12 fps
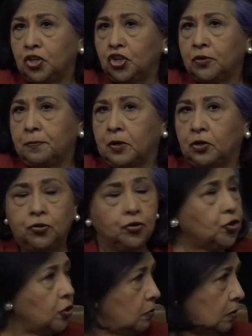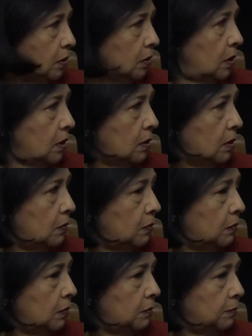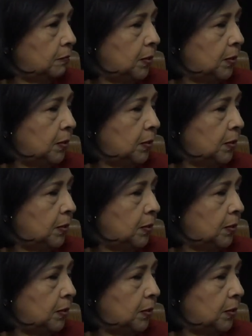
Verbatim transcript: chip on your shoulder uh, uh,